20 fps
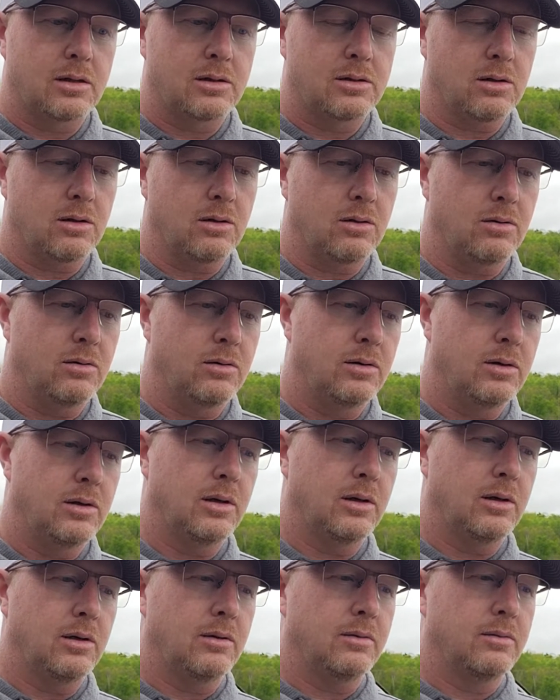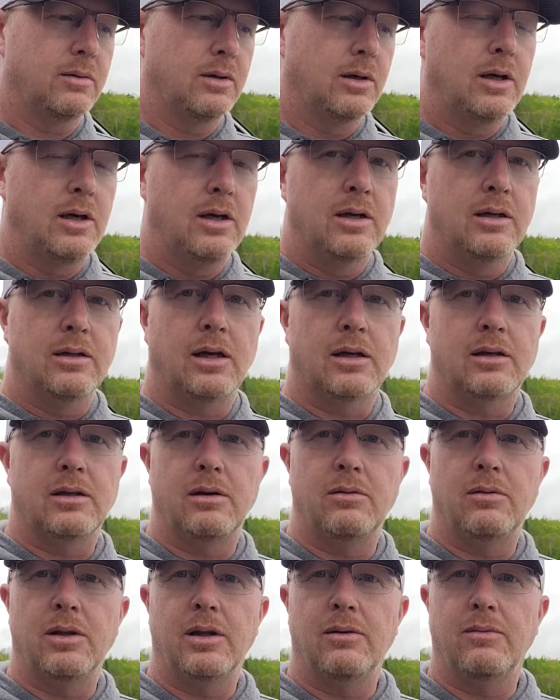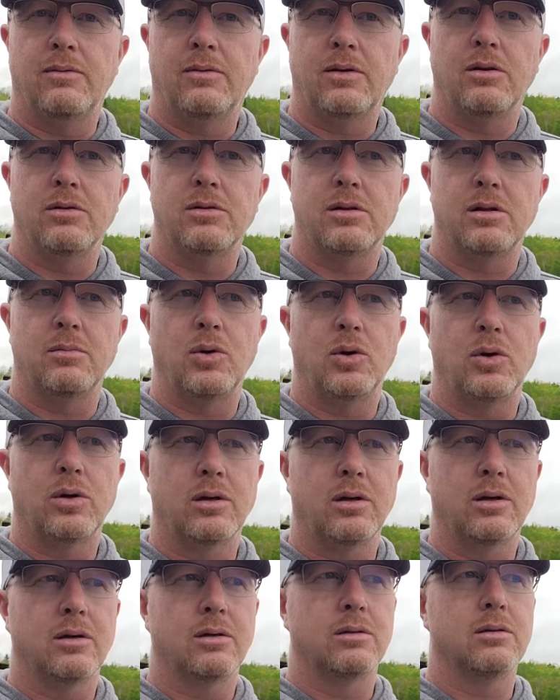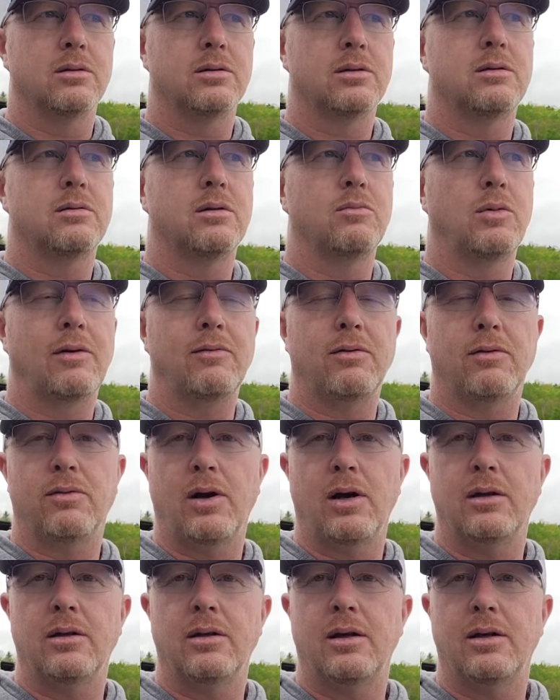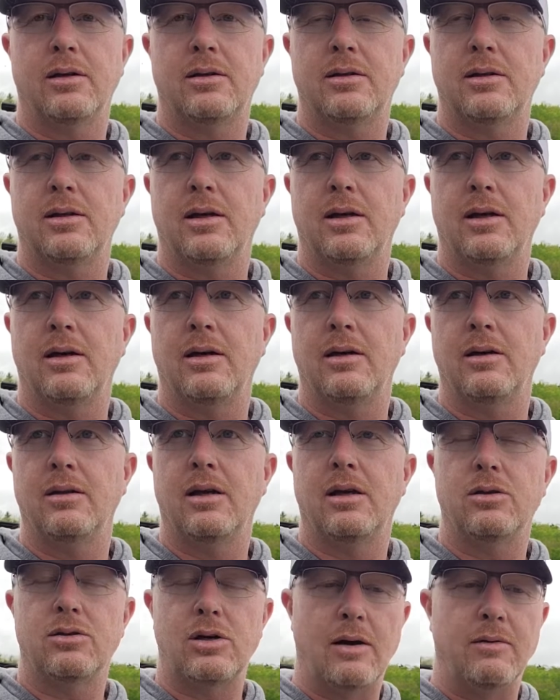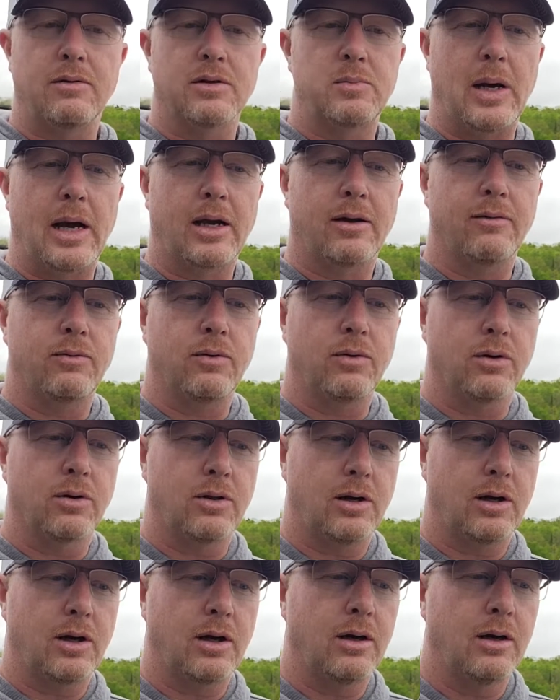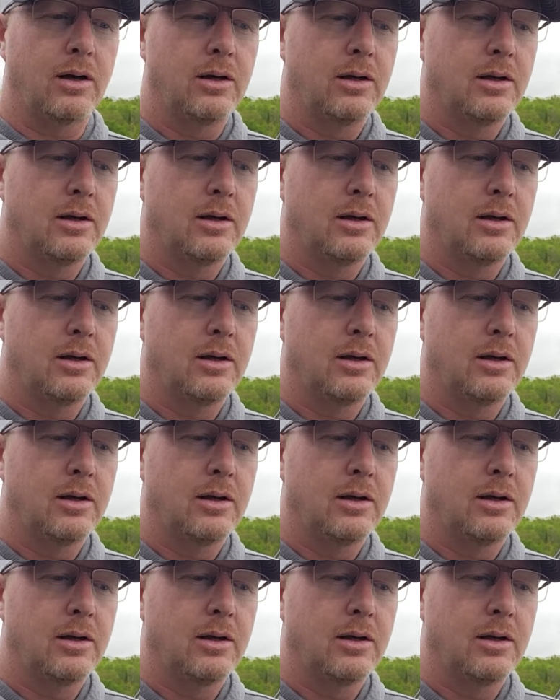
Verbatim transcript: So uh, luckily we live close to the border and, and we have a friend that, uh, that travels back and forth there.